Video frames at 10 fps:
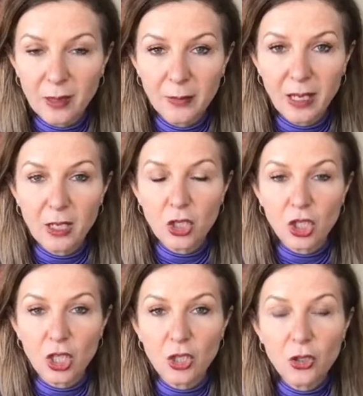with me,
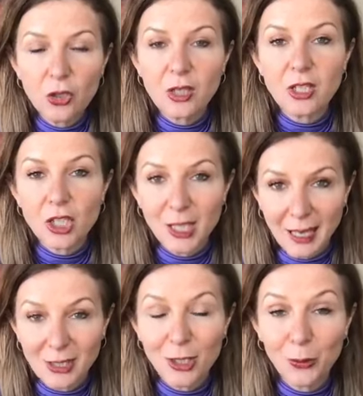she knew that she
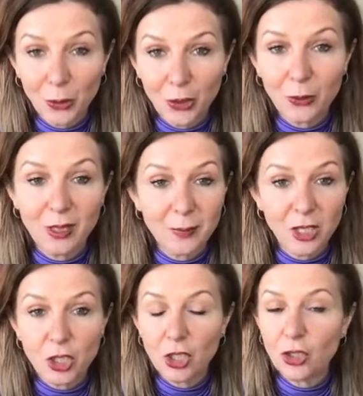had to work with
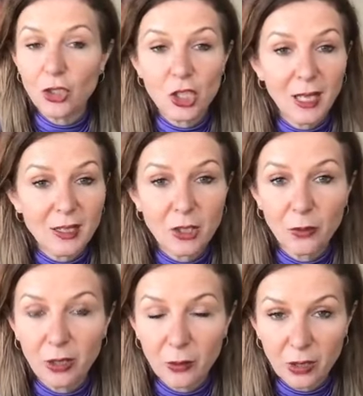me. She knew she had to
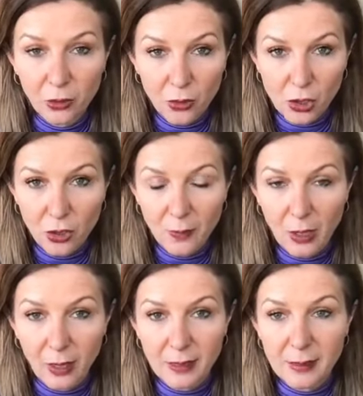work with Your Two
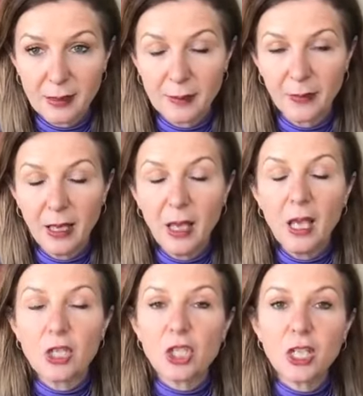Minds.
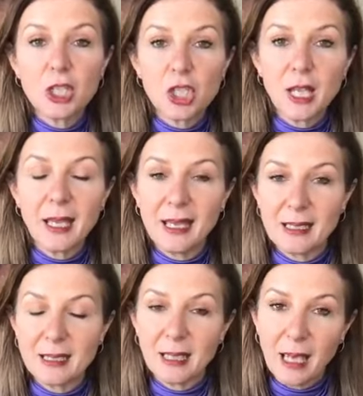She
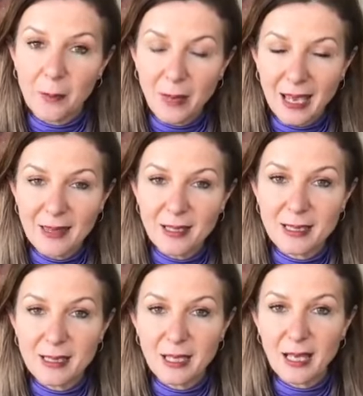shared in May
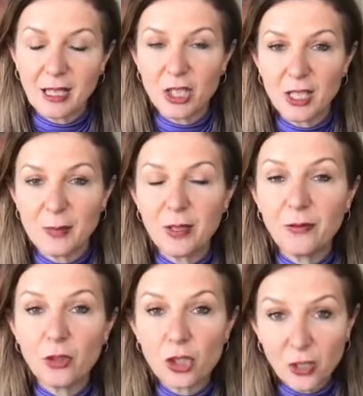this year, just
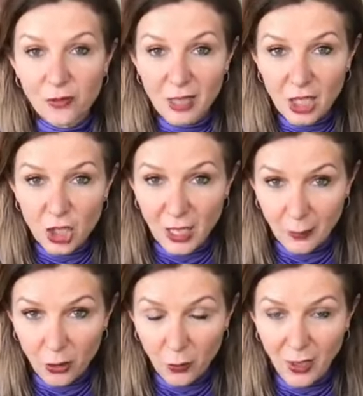before she finished
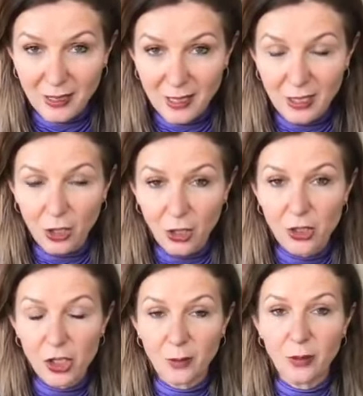up her one-year
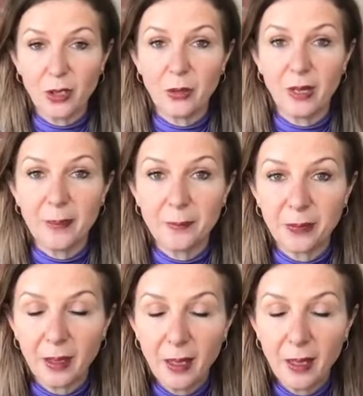coaching program.